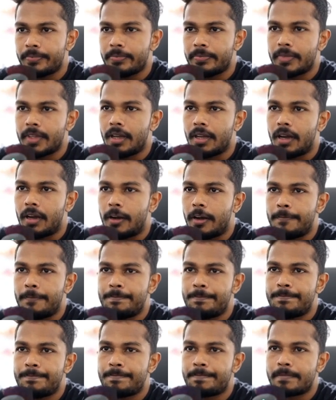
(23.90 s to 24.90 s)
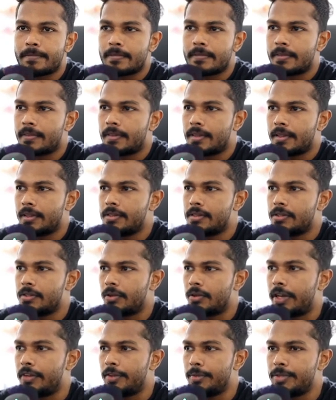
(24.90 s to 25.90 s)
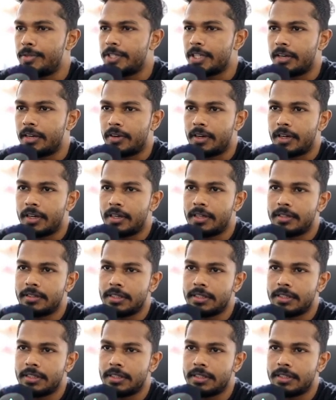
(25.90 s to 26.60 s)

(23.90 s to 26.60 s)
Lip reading: So nvim-java